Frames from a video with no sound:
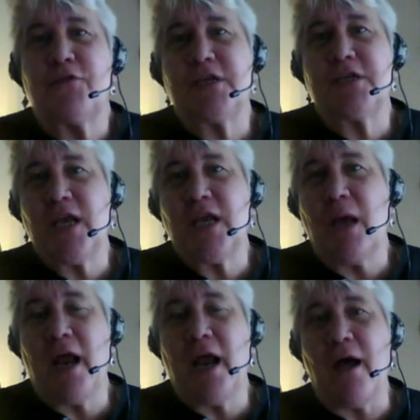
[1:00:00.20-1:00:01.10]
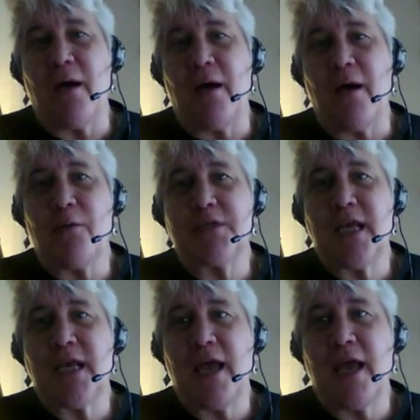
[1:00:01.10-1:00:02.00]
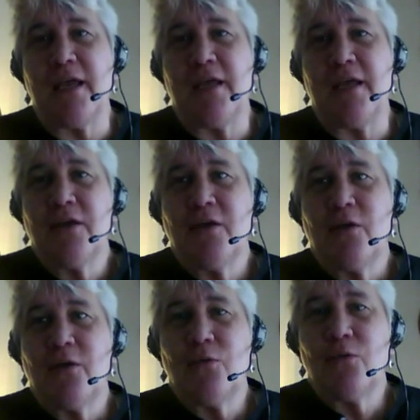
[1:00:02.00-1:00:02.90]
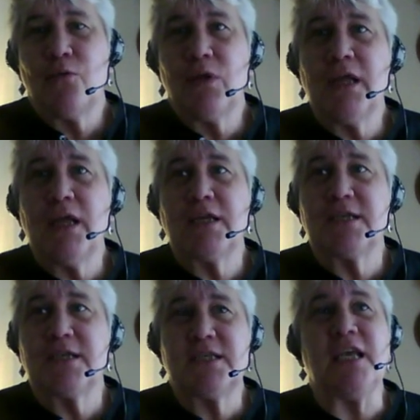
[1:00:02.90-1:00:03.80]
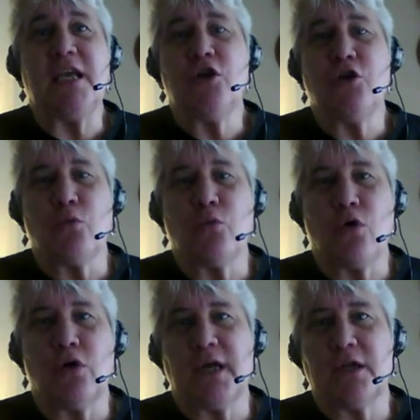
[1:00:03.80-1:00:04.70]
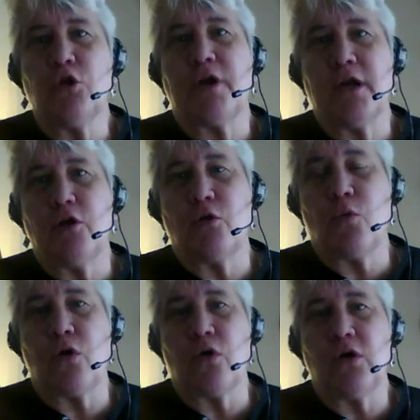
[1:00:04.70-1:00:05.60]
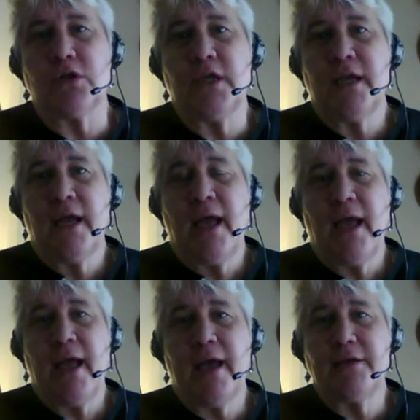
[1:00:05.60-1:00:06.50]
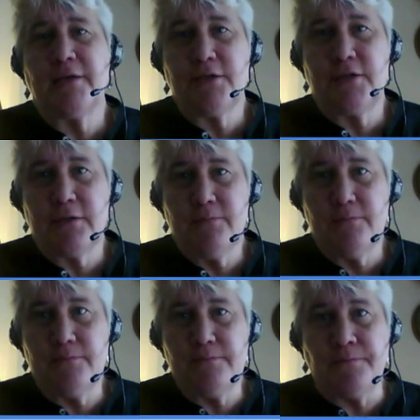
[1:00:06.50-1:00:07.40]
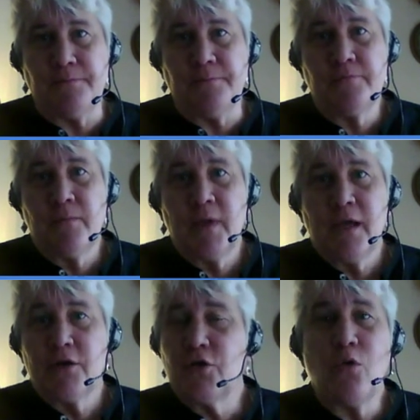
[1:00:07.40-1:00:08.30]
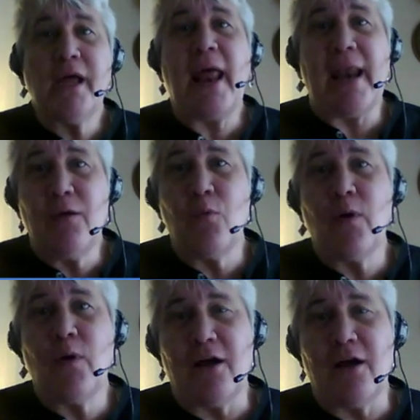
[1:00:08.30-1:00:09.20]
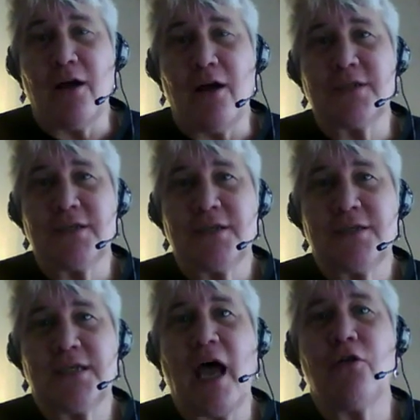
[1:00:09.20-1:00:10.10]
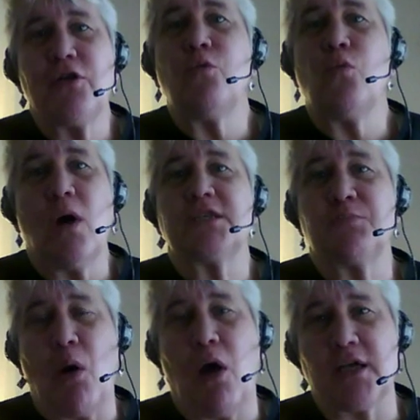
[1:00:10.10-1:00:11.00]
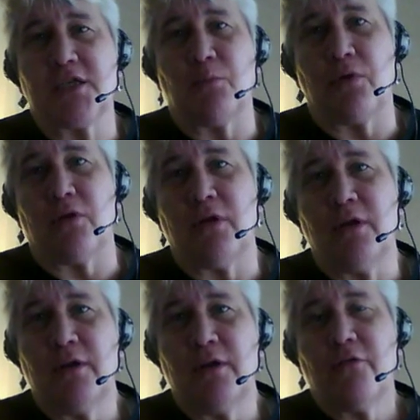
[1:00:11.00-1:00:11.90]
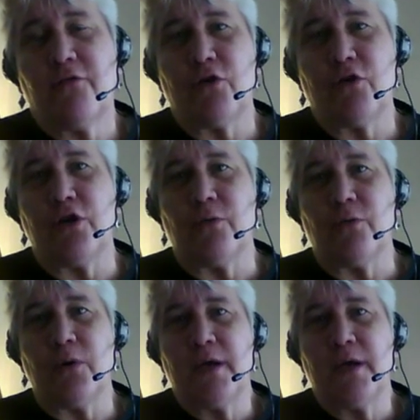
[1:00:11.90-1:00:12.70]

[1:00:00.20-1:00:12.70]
to sum it up, I would say really see your world and look at your world, and don't let anyone else tell you what's possible for you,